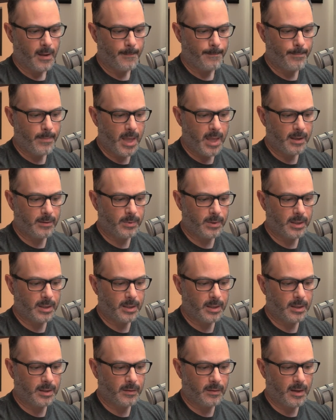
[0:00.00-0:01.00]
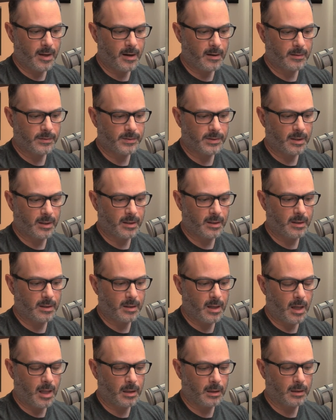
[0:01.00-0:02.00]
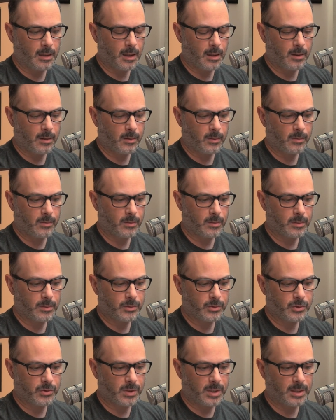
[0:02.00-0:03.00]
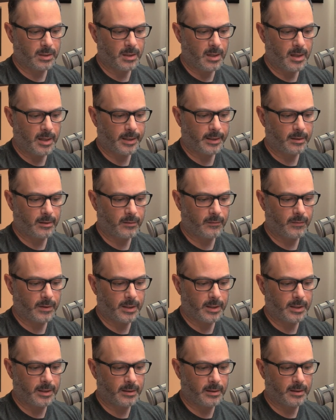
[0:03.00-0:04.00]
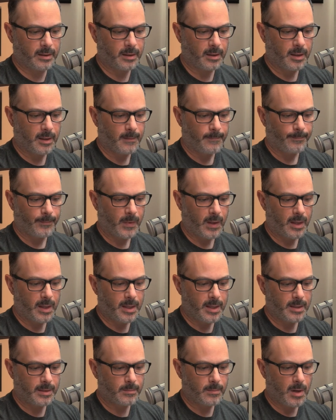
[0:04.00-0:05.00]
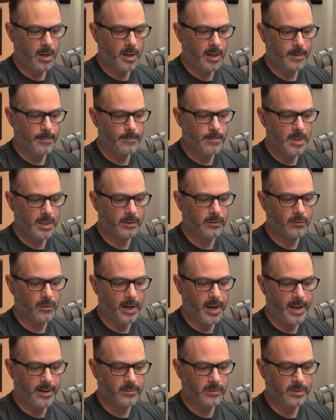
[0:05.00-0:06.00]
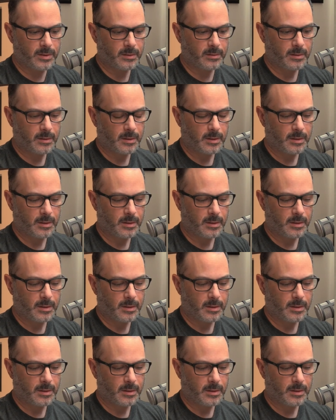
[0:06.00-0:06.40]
Maybe there's a, a low tree line over here in my midground.